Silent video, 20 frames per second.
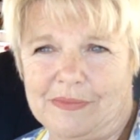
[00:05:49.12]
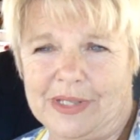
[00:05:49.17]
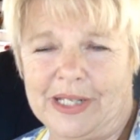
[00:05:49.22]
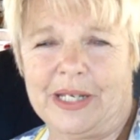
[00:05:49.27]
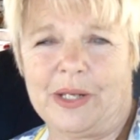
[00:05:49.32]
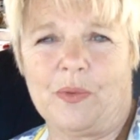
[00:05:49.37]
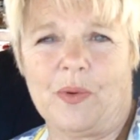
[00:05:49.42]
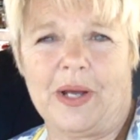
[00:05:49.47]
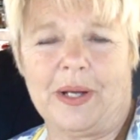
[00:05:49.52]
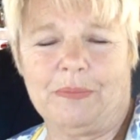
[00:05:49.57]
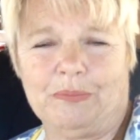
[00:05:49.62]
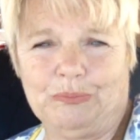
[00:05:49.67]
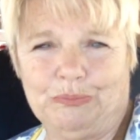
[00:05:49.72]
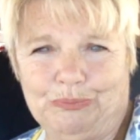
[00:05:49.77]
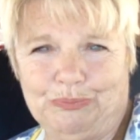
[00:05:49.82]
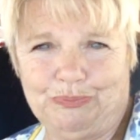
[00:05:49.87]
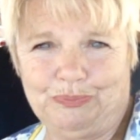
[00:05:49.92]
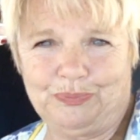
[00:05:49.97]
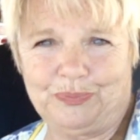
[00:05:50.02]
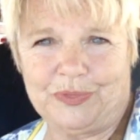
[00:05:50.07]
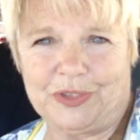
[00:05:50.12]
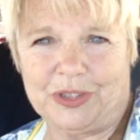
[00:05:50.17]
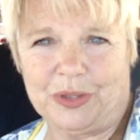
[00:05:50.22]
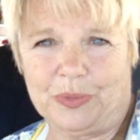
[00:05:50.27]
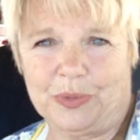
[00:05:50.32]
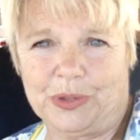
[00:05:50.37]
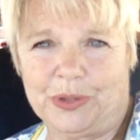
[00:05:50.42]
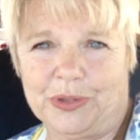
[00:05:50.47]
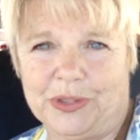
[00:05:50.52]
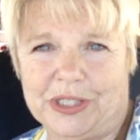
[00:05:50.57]
anyway,
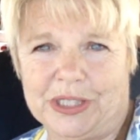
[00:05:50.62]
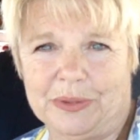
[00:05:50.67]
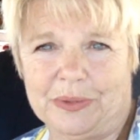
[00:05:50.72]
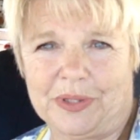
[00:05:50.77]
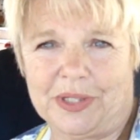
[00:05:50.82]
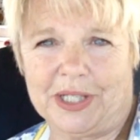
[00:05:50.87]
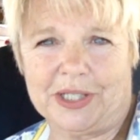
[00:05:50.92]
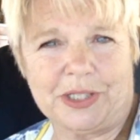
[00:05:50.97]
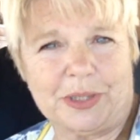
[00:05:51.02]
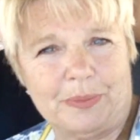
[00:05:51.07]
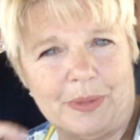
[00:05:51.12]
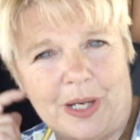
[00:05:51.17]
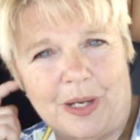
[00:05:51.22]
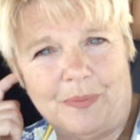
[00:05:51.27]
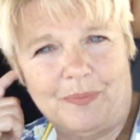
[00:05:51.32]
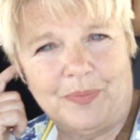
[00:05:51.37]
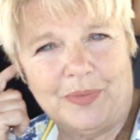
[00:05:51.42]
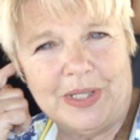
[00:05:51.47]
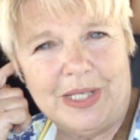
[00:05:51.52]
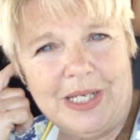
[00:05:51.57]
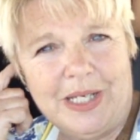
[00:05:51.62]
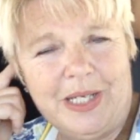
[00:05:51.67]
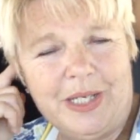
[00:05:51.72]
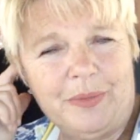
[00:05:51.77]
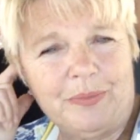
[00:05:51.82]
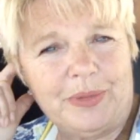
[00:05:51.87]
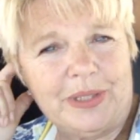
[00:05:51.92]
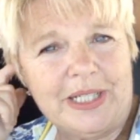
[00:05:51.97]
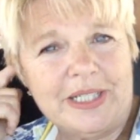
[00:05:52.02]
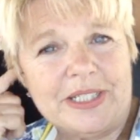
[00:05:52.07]
so we'll go see what that's about.
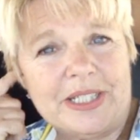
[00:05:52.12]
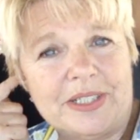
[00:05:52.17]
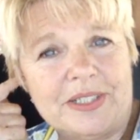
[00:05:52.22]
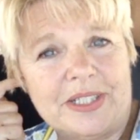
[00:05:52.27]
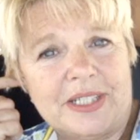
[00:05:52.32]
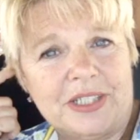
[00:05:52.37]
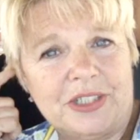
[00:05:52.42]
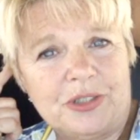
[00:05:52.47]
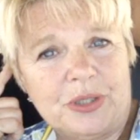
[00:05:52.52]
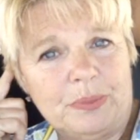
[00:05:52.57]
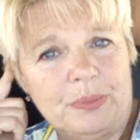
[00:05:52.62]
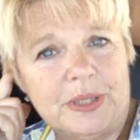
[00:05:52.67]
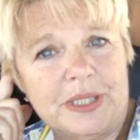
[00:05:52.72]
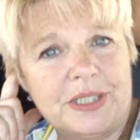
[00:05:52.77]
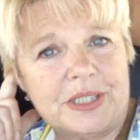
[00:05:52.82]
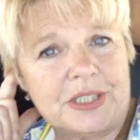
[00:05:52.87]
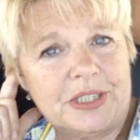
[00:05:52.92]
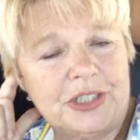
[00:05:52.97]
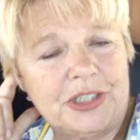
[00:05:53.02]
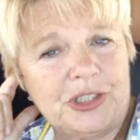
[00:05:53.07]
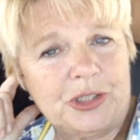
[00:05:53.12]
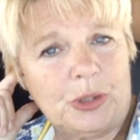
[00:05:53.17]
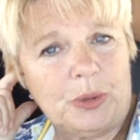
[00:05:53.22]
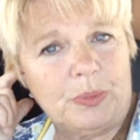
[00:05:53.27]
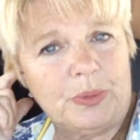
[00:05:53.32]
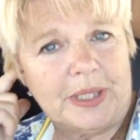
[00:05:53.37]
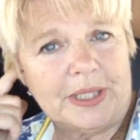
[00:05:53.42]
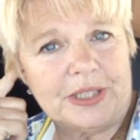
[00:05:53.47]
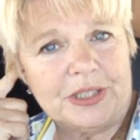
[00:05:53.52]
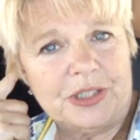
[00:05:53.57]
But as I said, AAA is going to show
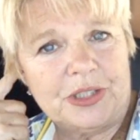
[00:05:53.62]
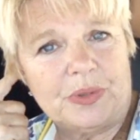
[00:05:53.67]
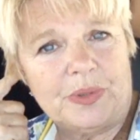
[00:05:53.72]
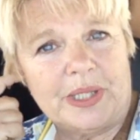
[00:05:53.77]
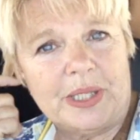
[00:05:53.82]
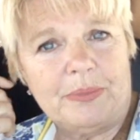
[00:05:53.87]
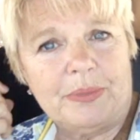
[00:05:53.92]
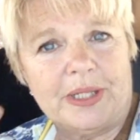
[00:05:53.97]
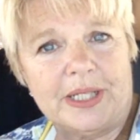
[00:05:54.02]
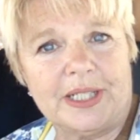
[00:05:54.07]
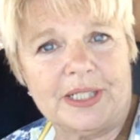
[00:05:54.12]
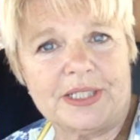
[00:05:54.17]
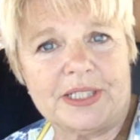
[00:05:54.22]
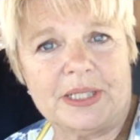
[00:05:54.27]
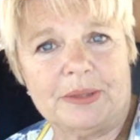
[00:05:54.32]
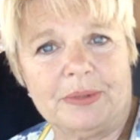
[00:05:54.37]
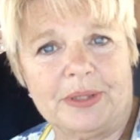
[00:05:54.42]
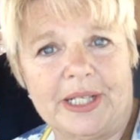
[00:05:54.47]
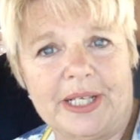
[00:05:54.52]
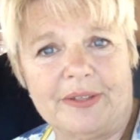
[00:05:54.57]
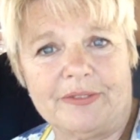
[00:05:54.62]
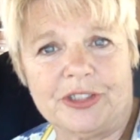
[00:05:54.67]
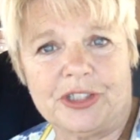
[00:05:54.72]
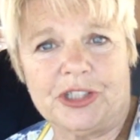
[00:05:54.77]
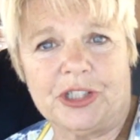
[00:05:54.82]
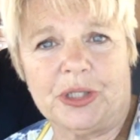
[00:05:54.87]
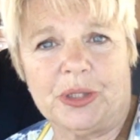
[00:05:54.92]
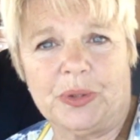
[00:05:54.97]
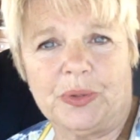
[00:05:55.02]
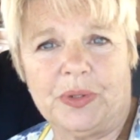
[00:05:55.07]
up like in 20 minutes. I'm going to have
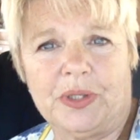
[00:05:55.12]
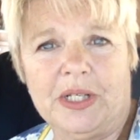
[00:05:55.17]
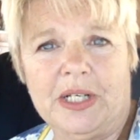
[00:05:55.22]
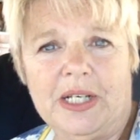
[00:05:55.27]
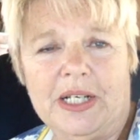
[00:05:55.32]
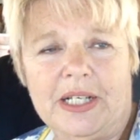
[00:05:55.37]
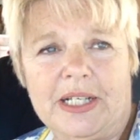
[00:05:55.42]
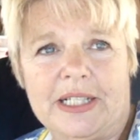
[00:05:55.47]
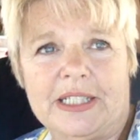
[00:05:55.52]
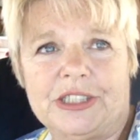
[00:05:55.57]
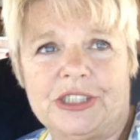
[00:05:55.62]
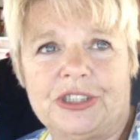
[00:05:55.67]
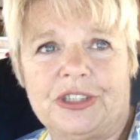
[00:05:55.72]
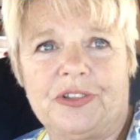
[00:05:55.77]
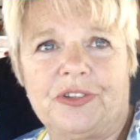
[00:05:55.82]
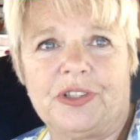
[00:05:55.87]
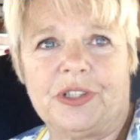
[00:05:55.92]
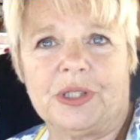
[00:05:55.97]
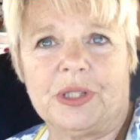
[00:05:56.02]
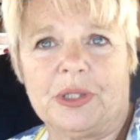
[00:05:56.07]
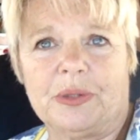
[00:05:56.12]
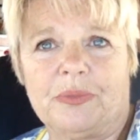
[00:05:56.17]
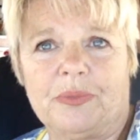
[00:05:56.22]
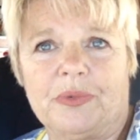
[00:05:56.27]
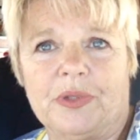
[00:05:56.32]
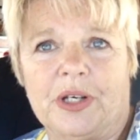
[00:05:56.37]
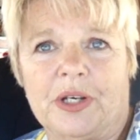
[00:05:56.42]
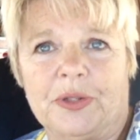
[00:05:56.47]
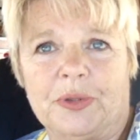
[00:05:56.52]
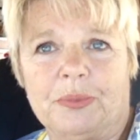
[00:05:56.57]
it towed. The
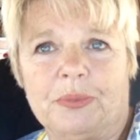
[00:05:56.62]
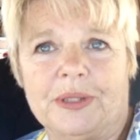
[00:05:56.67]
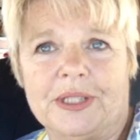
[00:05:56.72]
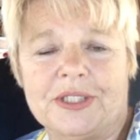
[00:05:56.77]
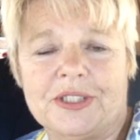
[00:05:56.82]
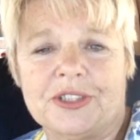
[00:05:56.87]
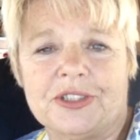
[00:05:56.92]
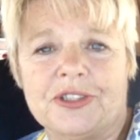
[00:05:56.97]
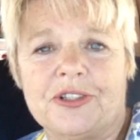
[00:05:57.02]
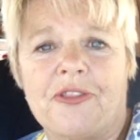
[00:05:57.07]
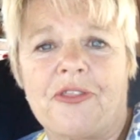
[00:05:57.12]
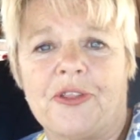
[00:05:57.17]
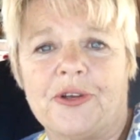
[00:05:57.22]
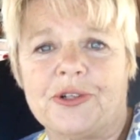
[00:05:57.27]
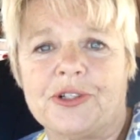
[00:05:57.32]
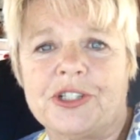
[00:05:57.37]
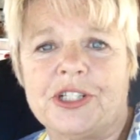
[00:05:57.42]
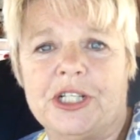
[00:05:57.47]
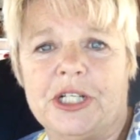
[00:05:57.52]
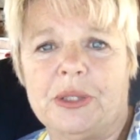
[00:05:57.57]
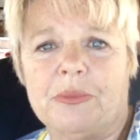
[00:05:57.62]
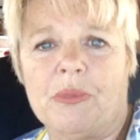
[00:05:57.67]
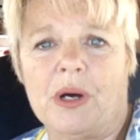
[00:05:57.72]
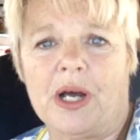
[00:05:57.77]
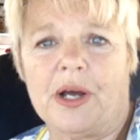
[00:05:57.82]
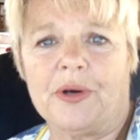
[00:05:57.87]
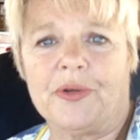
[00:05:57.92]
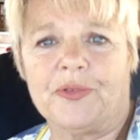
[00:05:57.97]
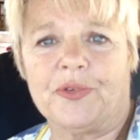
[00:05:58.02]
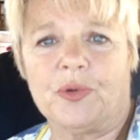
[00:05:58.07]
other place is 13
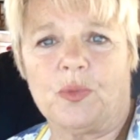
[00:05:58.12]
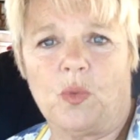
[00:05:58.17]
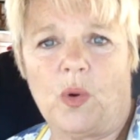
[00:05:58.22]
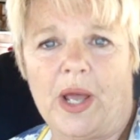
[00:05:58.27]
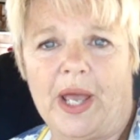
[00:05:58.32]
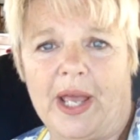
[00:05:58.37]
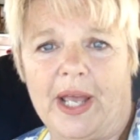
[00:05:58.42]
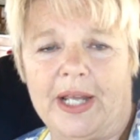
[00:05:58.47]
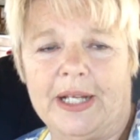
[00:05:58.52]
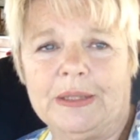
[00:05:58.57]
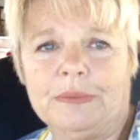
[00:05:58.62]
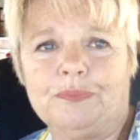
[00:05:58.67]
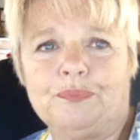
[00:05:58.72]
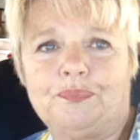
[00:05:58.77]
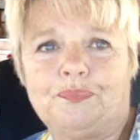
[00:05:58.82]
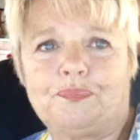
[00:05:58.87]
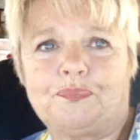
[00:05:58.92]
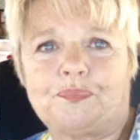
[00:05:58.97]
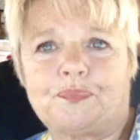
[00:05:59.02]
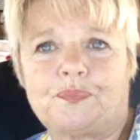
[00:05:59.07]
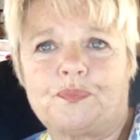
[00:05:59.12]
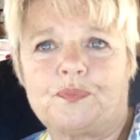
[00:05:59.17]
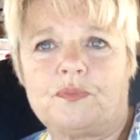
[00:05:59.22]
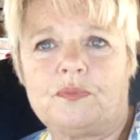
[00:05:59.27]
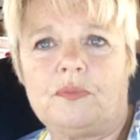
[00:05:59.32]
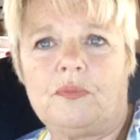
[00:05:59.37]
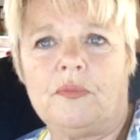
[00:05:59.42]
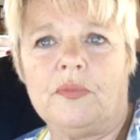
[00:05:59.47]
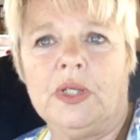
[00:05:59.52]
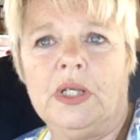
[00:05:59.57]
miles away.
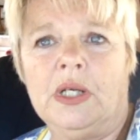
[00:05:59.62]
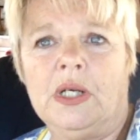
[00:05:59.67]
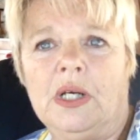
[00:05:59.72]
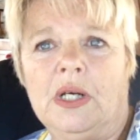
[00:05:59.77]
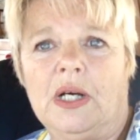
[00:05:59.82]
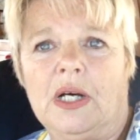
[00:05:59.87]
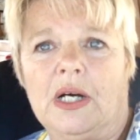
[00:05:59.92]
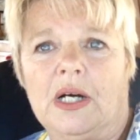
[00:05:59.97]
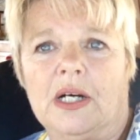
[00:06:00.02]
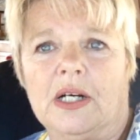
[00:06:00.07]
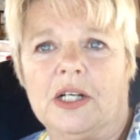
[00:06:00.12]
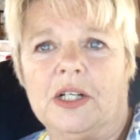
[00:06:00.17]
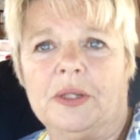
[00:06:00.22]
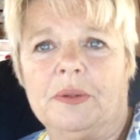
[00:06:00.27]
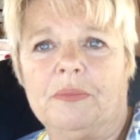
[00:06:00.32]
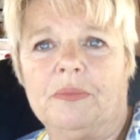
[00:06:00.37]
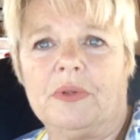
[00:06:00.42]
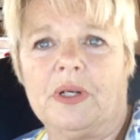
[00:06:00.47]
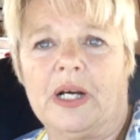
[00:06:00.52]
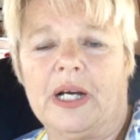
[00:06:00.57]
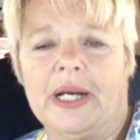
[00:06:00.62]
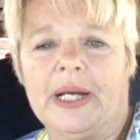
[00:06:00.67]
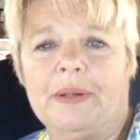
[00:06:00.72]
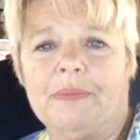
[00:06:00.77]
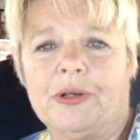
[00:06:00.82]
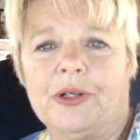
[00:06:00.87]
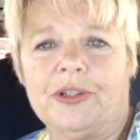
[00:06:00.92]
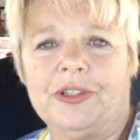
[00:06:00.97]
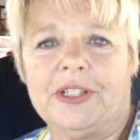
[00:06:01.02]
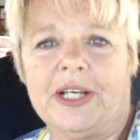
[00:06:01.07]
I
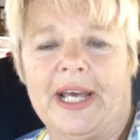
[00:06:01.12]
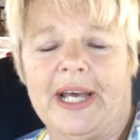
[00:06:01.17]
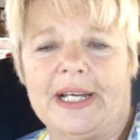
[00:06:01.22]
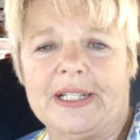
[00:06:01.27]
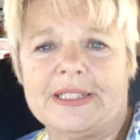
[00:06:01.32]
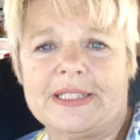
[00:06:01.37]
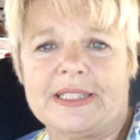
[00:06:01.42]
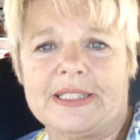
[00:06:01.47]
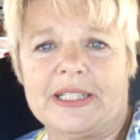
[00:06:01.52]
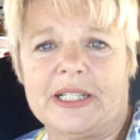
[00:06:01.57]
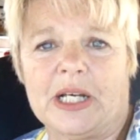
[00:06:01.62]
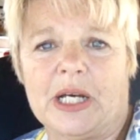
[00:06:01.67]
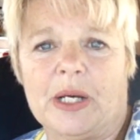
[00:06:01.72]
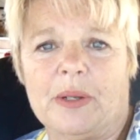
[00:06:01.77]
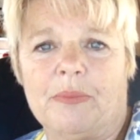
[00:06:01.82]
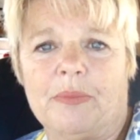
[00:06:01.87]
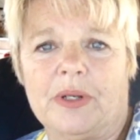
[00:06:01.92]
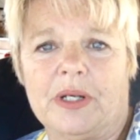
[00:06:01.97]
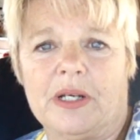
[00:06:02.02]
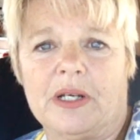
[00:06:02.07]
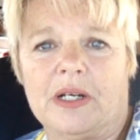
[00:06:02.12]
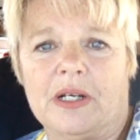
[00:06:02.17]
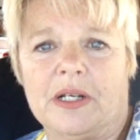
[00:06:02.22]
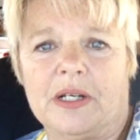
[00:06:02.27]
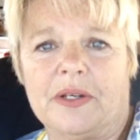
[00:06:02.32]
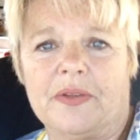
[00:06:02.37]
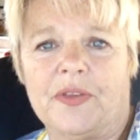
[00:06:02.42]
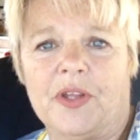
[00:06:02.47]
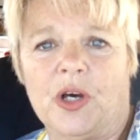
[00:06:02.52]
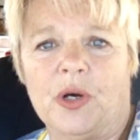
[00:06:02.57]
am going to ask them,
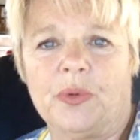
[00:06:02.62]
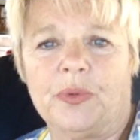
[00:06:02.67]
the